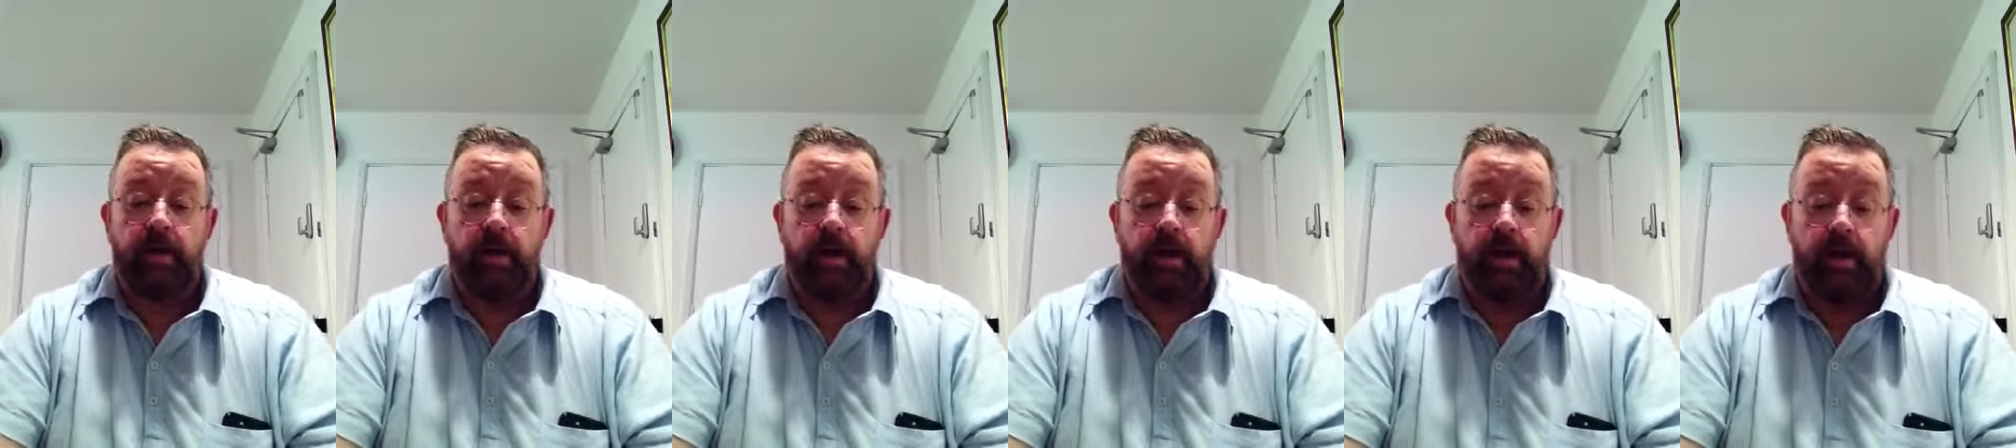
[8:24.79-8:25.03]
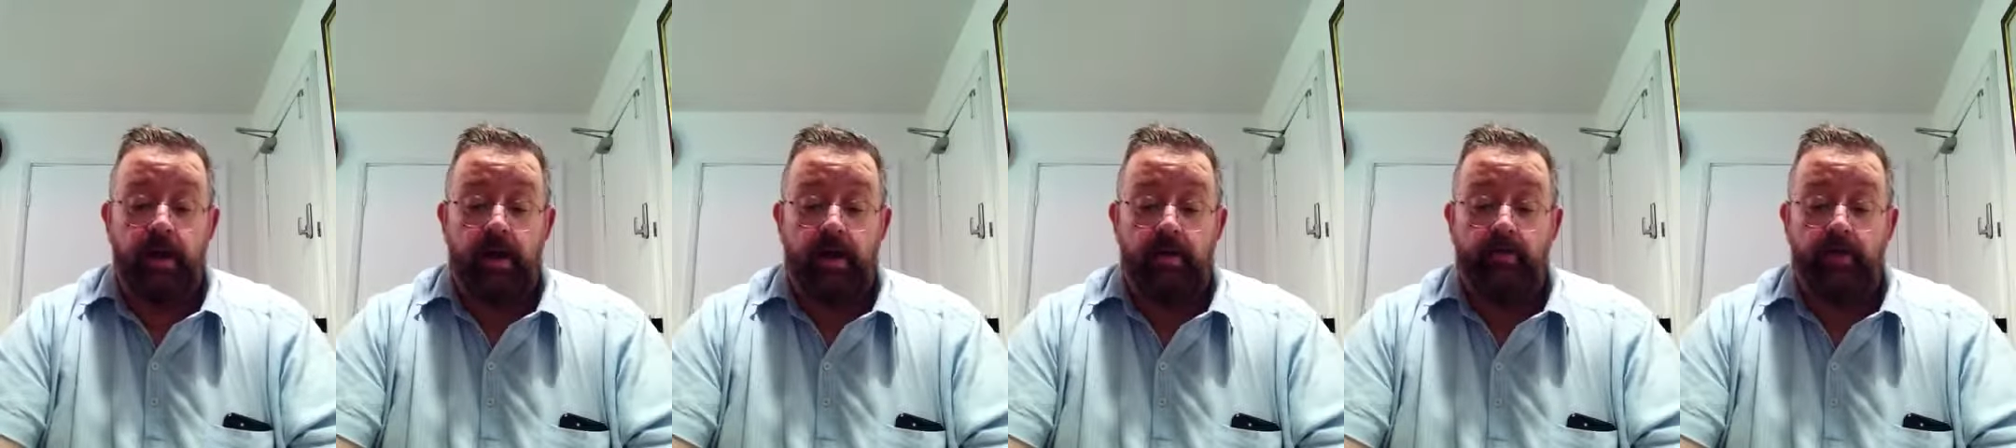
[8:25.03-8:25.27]

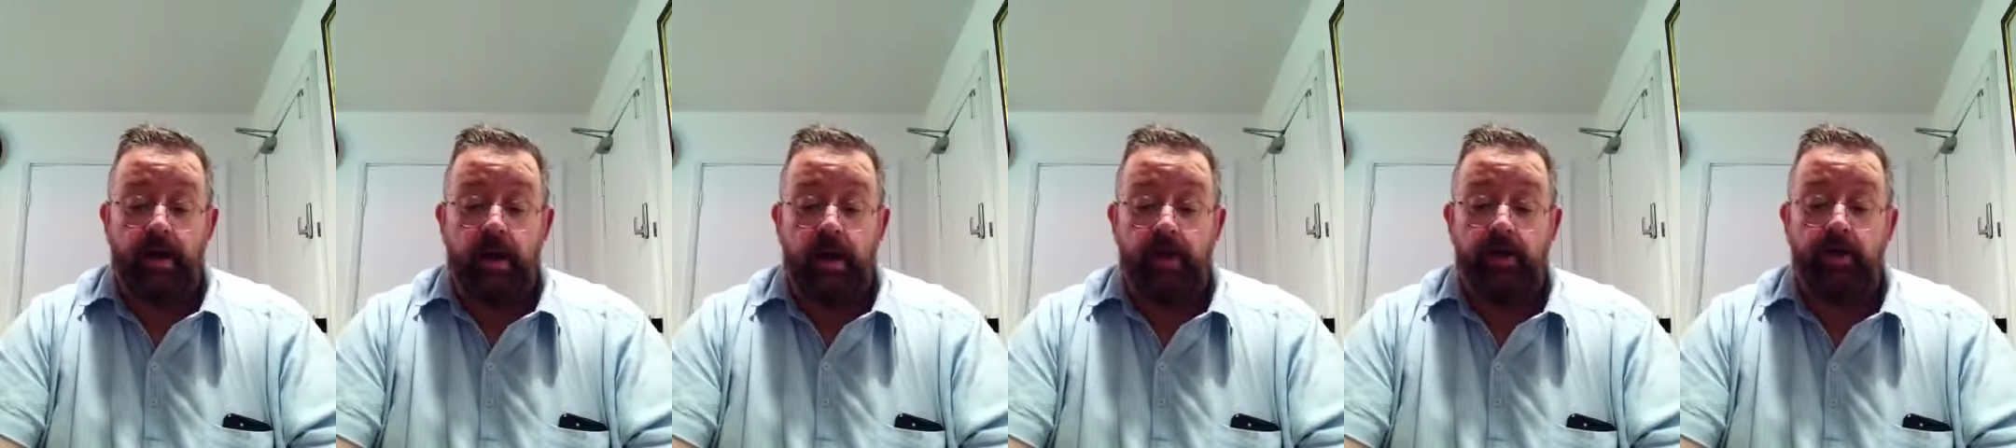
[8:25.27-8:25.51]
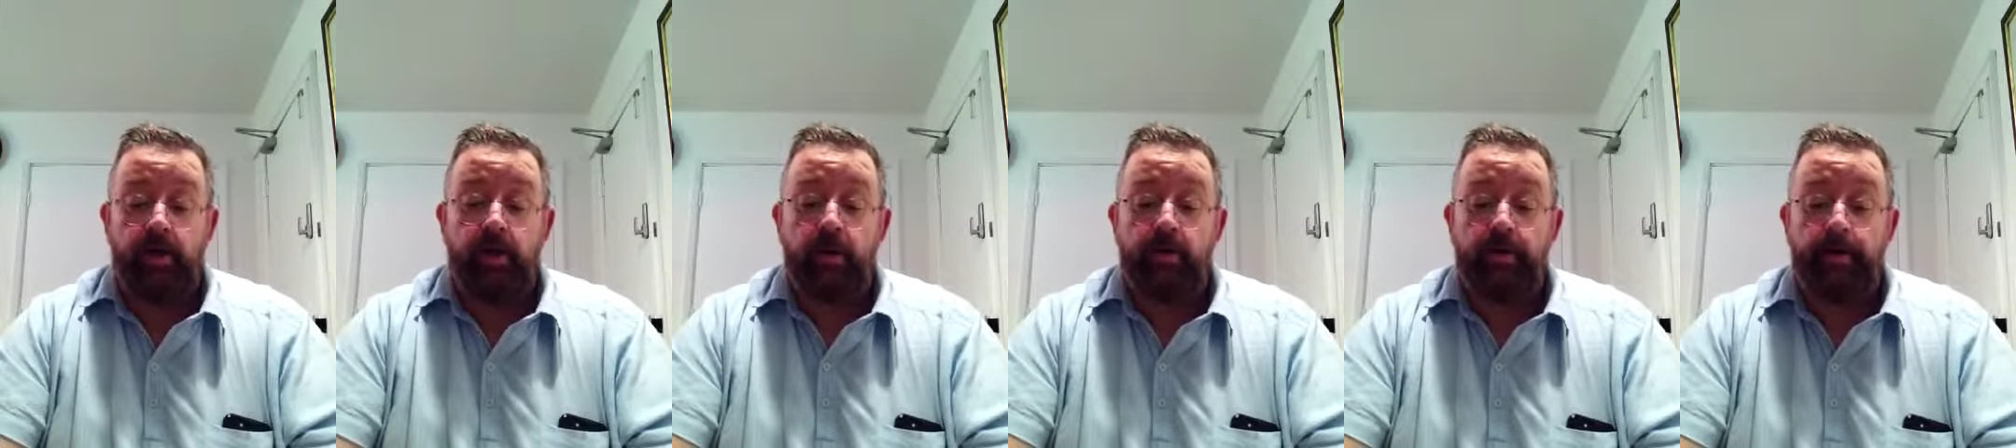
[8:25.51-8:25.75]
um, a
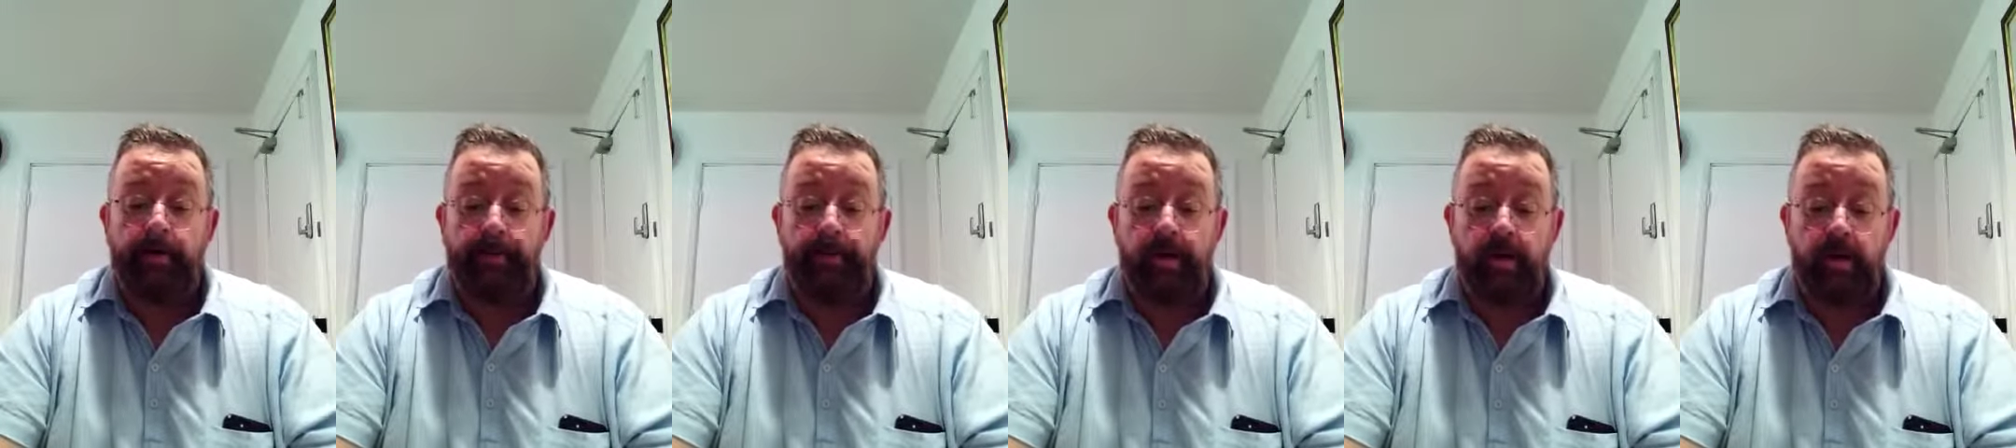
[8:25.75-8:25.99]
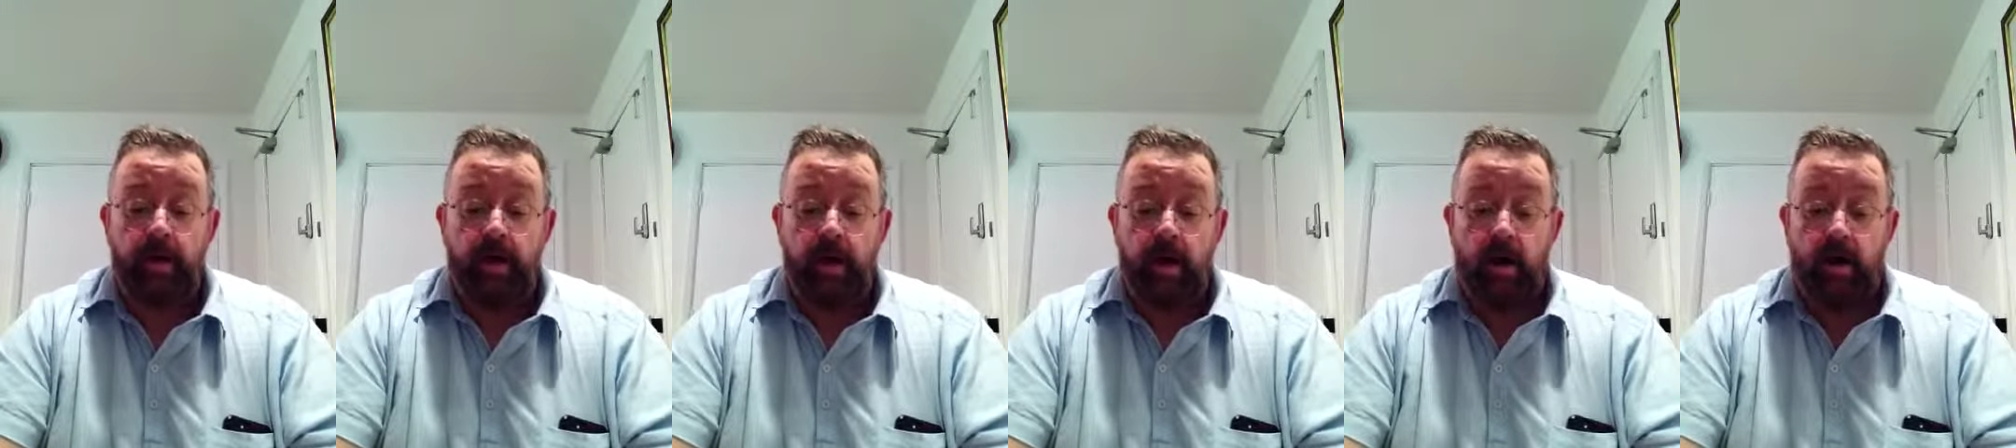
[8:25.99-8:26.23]
number